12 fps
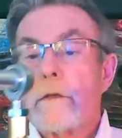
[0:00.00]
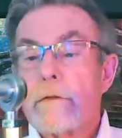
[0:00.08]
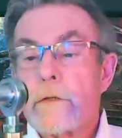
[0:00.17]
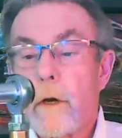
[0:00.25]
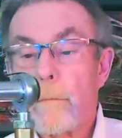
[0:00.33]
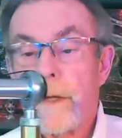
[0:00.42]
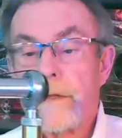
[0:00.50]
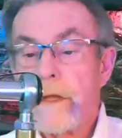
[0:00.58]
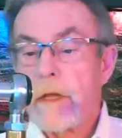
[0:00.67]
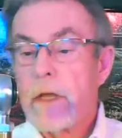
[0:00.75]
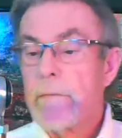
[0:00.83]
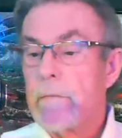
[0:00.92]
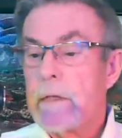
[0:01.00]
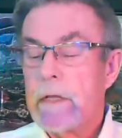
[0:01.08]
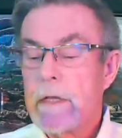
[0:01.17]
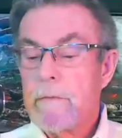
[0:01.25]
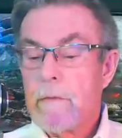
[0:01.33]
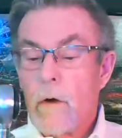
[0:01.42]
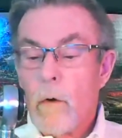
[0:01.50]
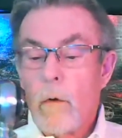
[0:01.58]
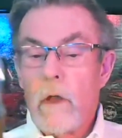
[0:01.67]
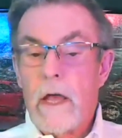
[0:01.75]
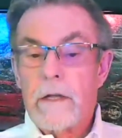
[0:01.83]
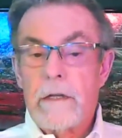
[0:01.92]
so, but the, the, the
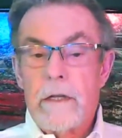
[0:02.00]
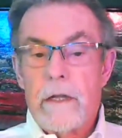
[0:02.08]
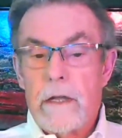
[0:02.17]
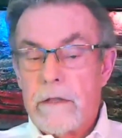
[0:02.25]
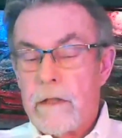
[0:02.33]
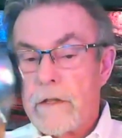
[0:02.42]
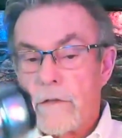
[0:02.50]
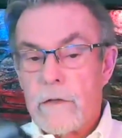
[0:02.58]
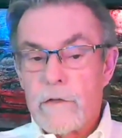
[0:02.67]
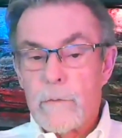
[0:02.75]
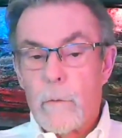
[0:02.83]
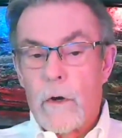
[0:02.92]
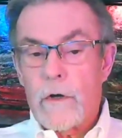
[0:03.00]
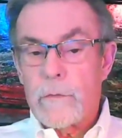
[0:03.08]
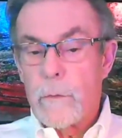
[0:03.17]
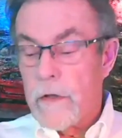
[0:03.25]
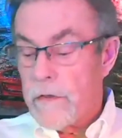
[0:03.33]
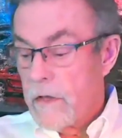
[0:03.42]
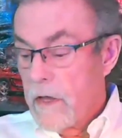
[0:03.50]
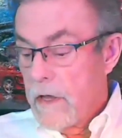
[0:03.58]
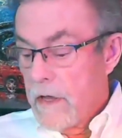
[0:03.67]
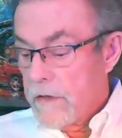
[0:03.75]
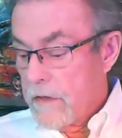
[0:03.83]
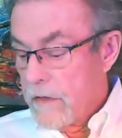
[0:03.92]
whole idea, this, this works with,
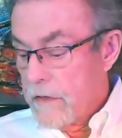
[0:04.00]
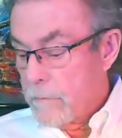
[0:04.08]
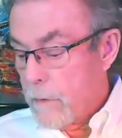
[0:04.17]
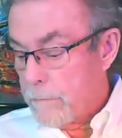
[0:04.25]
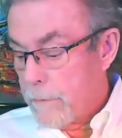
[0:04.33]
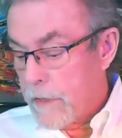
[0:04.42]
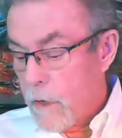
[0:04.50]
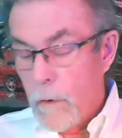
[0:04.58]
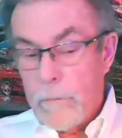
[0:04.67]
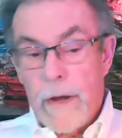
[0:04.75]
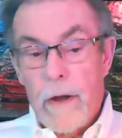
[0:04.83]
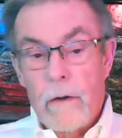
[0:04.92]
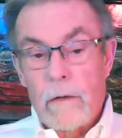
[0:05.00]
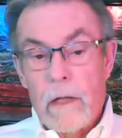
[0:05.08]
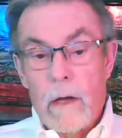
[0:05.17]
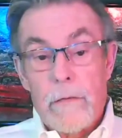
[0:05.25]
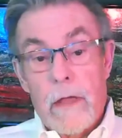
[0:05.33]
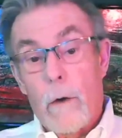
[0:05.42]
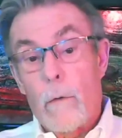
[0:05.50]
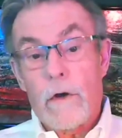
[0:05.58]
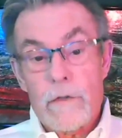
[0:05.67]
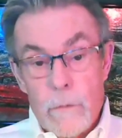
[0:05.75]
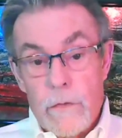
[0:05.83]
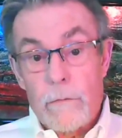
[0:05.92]
by going parallel, that
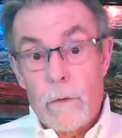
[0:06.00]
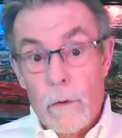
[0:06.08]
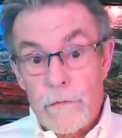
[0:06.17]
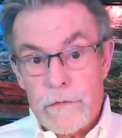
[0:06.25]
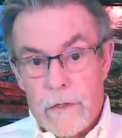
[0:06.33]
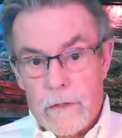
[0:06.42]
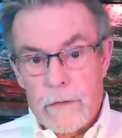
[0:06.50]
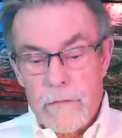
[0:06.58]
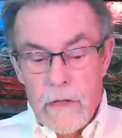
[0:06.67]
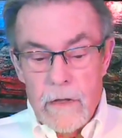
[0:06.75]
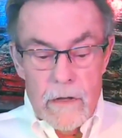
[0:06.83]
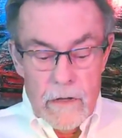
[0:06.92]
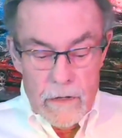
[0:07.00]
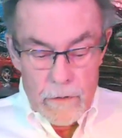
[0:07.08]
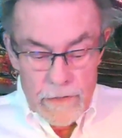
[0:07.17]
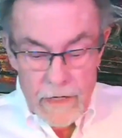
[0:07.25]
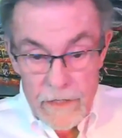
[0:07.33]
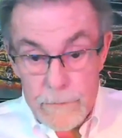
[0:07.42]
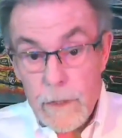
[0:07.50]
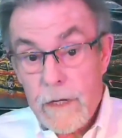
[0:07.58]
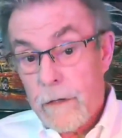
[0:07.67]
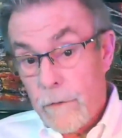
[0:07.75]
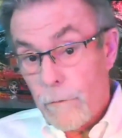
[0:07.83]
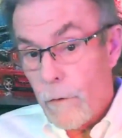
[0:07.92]
works with the roll center. Okay,
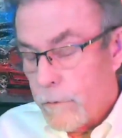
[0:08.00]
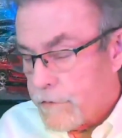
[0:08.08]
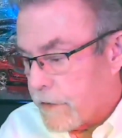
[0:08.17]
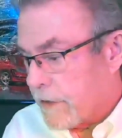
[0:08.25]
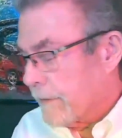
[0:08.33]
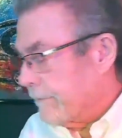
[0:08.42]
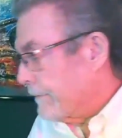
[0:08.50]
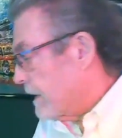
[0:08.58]
speaking of the roll center,